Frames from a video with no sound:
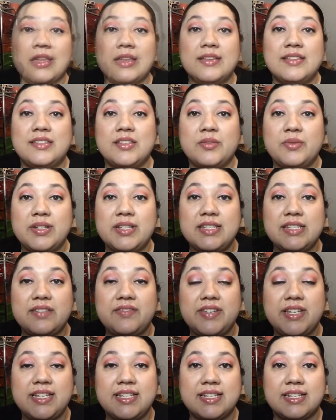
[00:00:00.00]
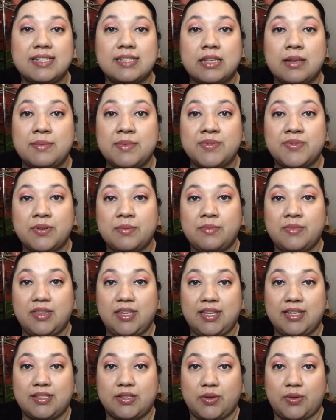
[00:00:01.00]
So 176 comes from
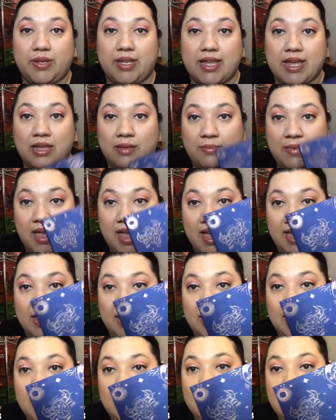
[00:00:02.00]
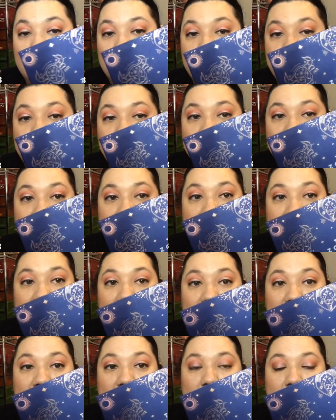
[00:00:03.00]
the Zodiac palette, and I think it's kind
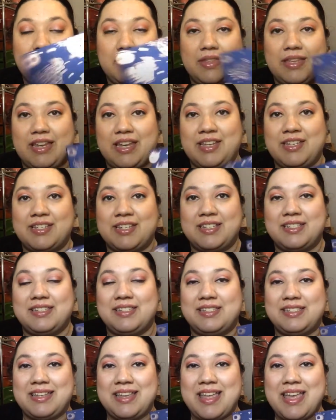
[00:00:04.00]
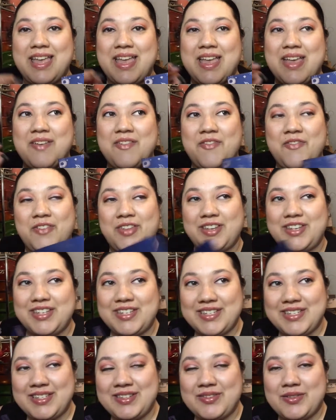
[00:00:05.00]
of cute that I just
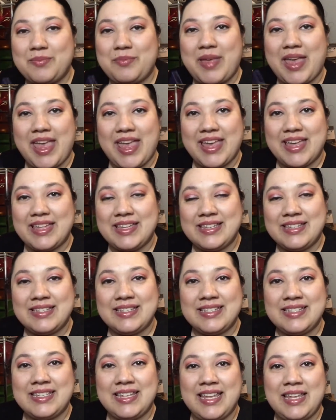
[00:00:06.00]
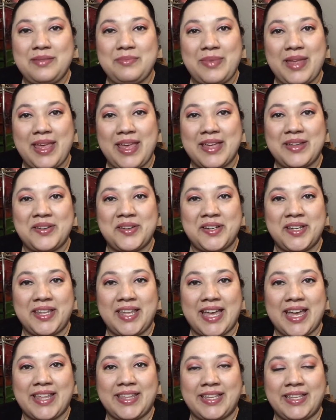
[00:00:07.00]
finished or hit pan on a
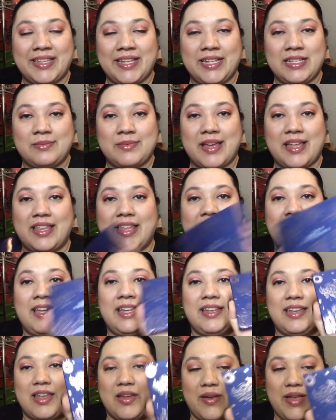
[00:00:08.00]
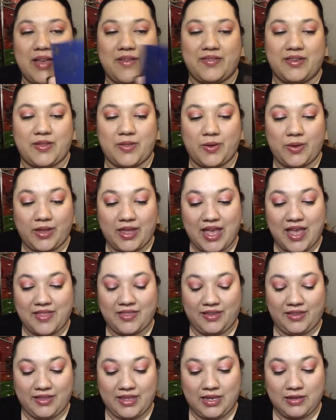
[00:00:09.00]
Kathleen Lights palette, and now I have another
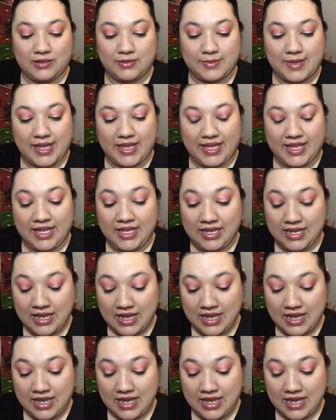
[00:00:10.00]
Kathleen Lights palette.